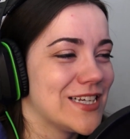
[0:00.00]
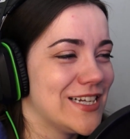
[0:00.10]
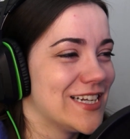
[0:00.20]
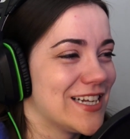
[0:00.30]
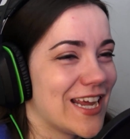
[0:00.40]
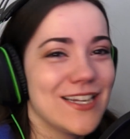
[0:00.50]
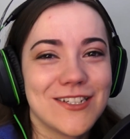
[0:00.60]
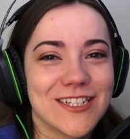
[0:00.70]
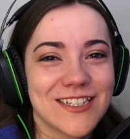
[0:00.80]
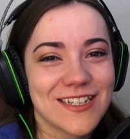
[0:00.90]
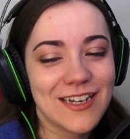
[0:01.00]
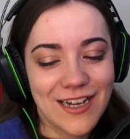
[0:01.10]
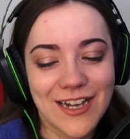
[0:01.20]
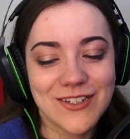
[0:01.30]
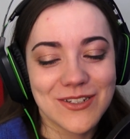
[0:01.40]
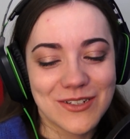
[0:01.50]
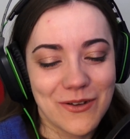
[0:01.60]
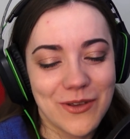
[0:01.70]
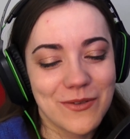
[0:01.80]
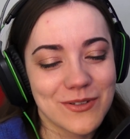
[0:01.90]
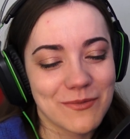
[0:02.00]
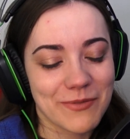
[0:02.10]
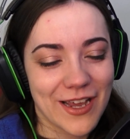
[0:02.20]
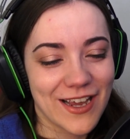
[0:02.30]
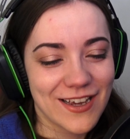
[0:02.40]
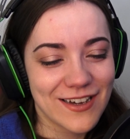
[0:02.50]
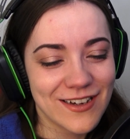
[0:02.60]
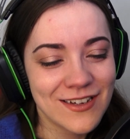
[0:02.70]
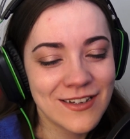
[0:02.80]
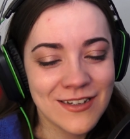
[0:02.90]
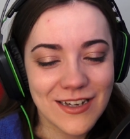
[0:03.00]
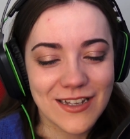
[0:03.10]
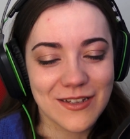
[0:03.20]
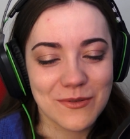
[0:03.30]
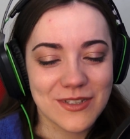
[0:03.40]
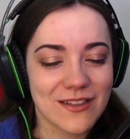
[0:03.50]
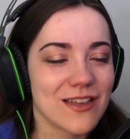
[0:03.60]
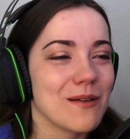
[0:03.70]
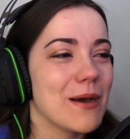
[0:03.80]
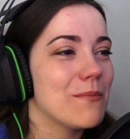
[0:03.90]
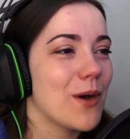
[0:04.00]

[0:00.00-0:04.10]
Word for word: seen it in ages. I just know he was a pig. And there was a thing about